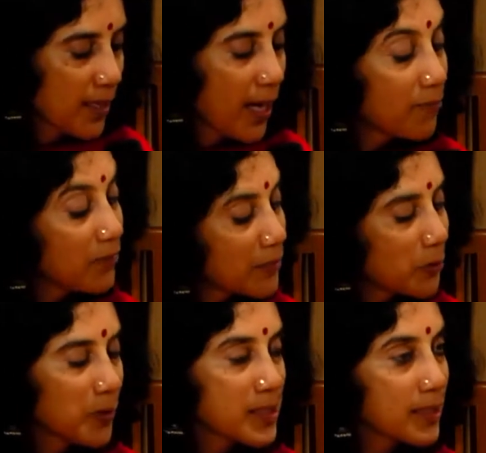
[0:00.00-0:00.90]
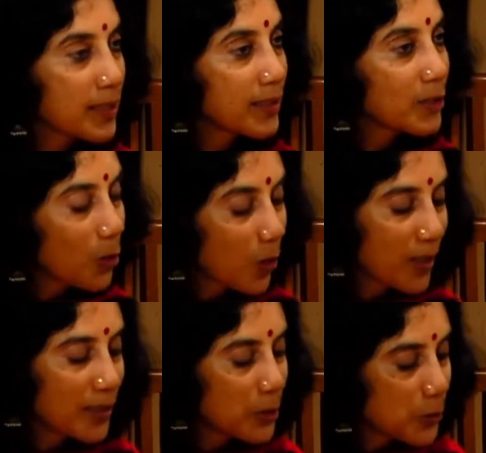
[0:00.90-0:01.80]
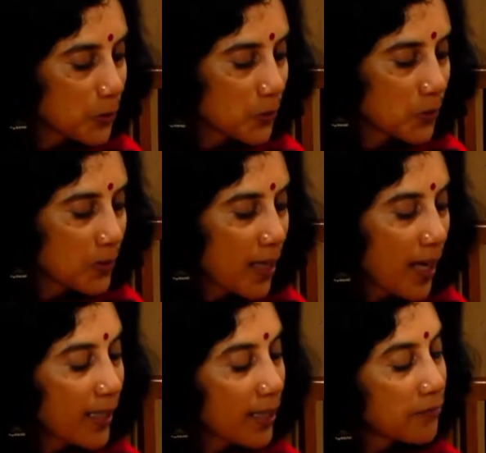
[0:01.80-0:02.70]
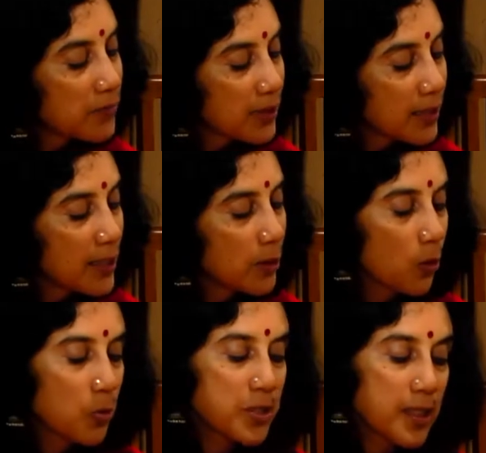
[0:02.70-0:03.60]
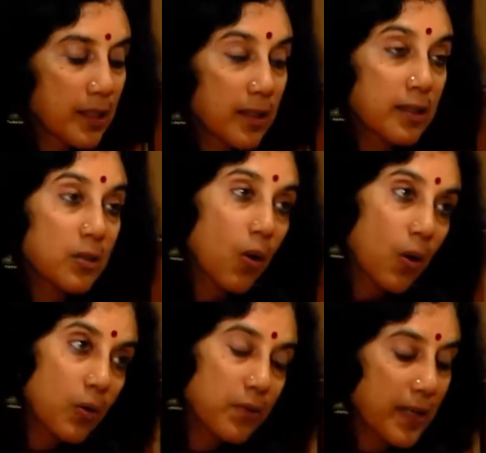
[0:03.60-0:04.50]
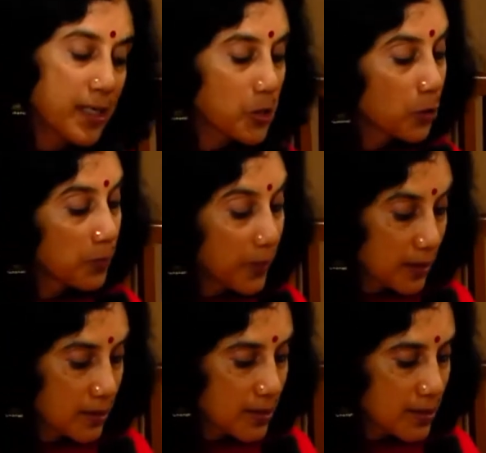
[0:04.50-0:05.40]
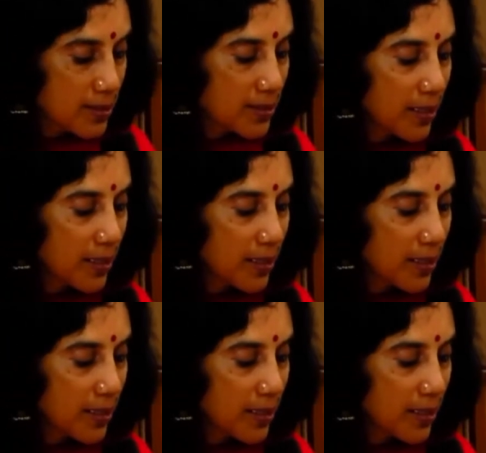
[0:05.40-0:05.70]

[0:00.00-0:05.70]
I've lived on this earth longer than you and have three grown children all raised on pickles.